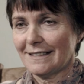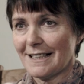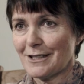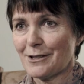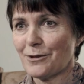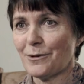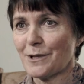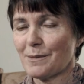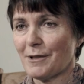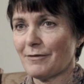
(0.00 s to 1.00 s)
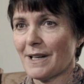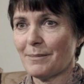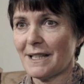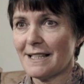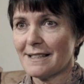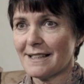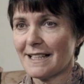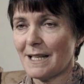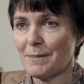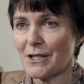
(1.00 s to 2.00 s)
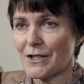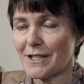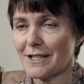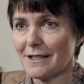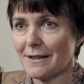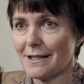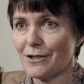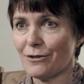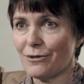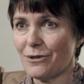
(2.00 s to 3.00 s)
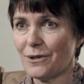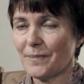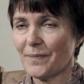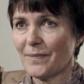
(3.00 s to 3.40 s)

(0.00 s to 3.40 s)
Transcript: had to talk to my family as they came and just stood at the door.